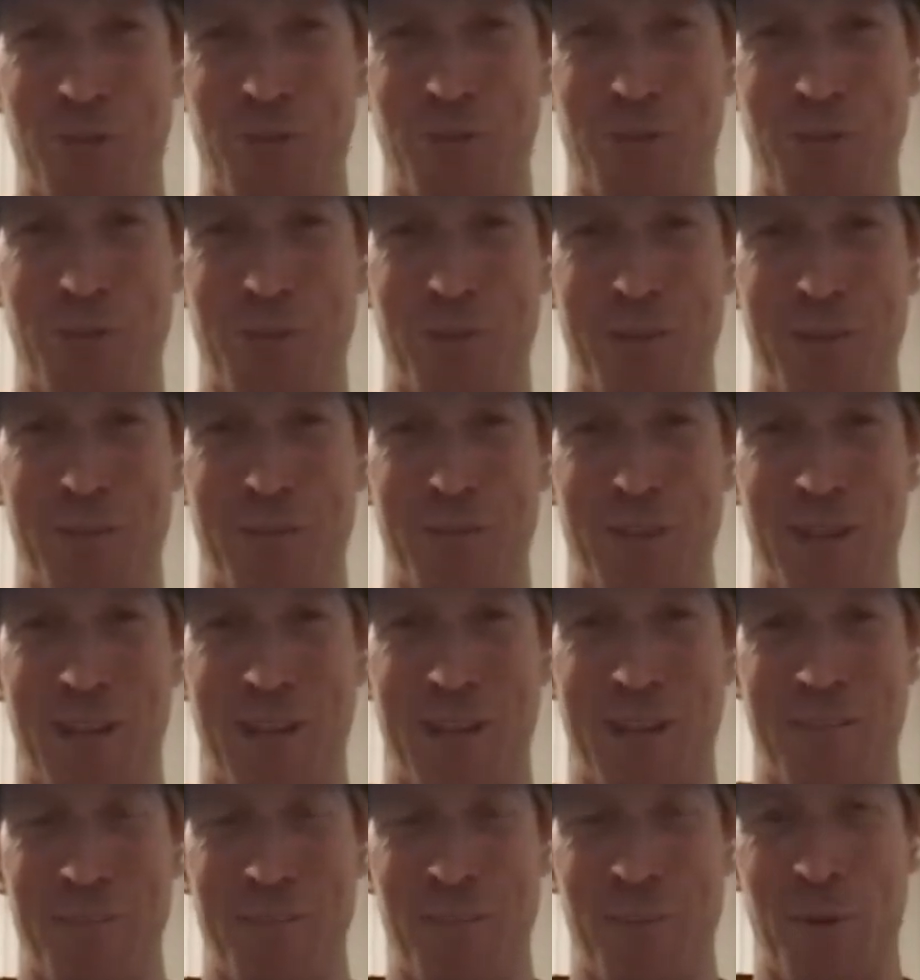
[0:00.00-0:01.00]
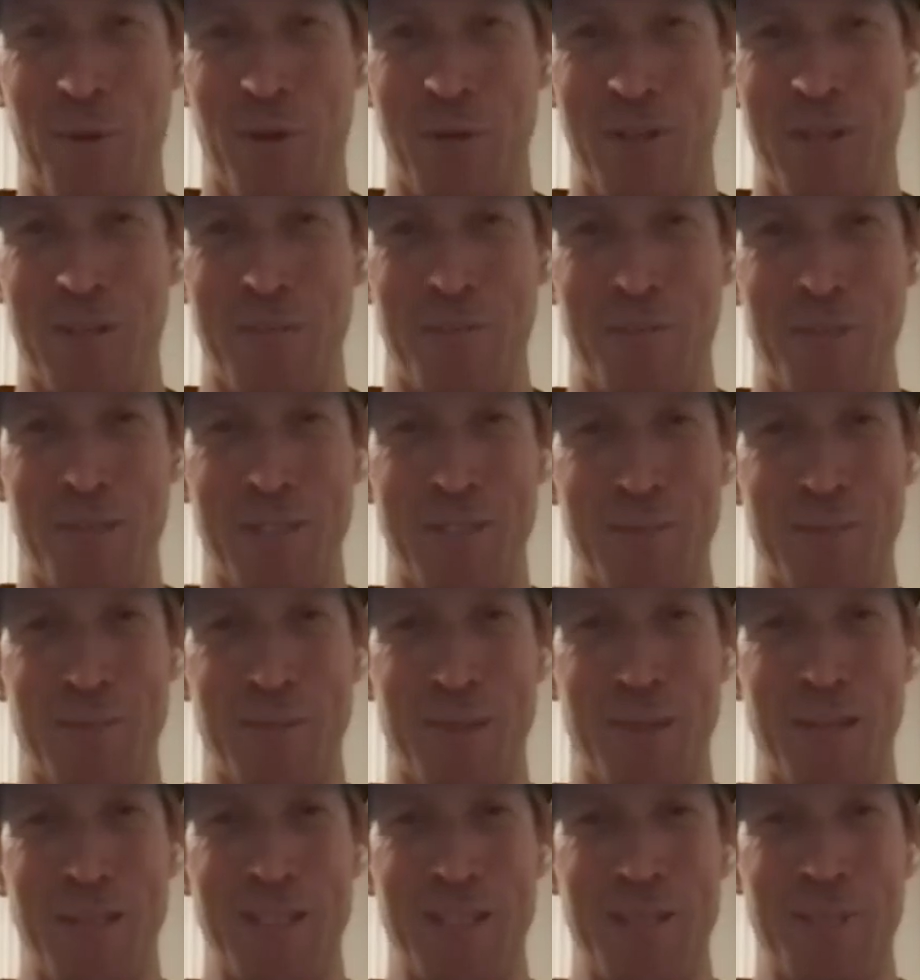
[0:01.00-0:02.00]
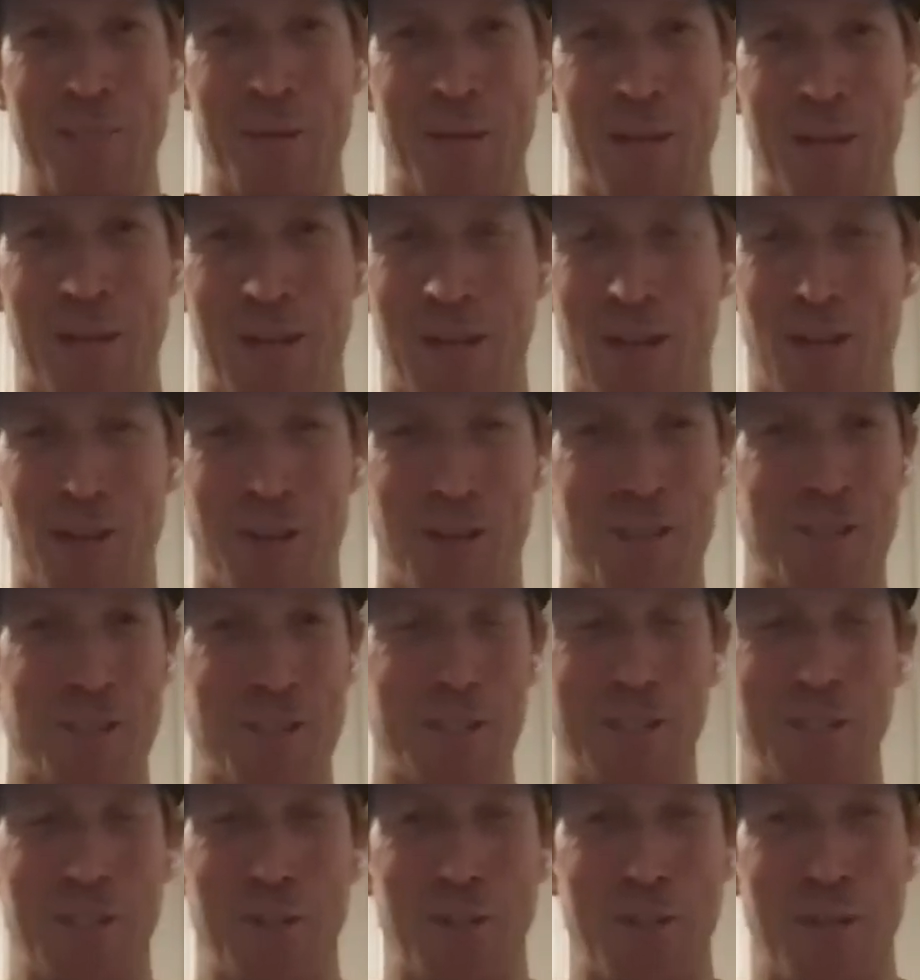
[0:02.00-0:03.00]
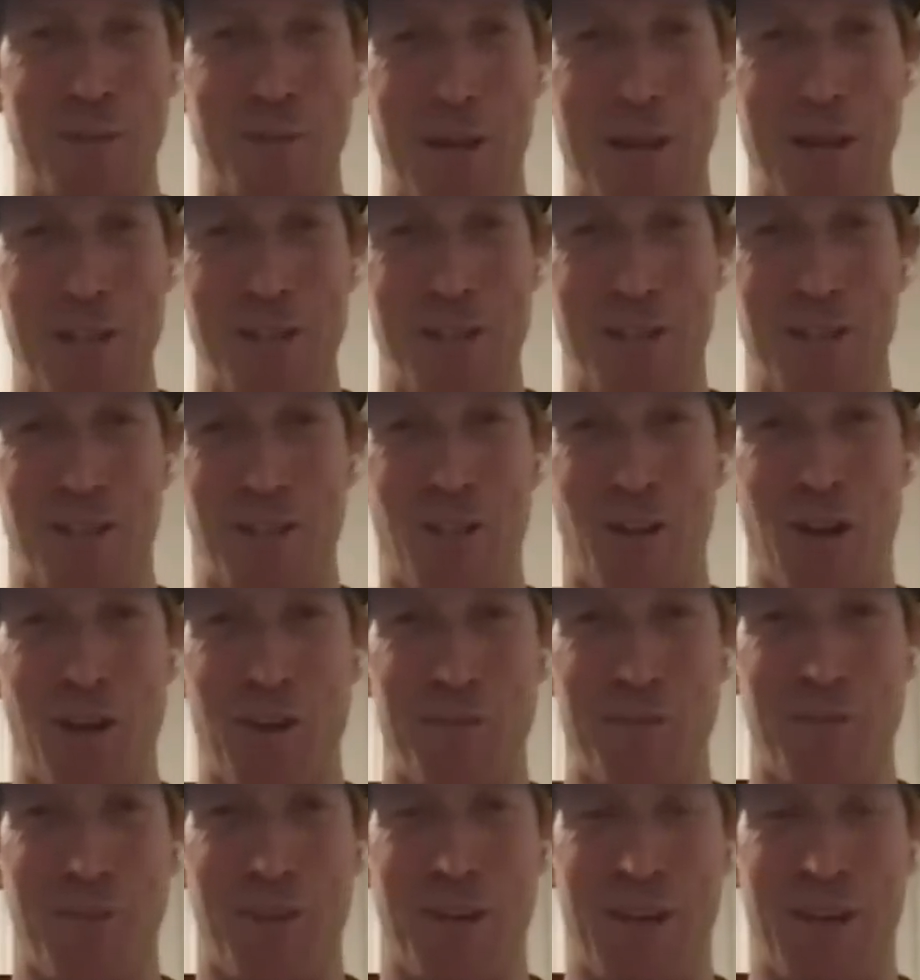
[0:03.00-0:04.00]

doing a bit of building bits and pieces, but honestly couldn't imagine a life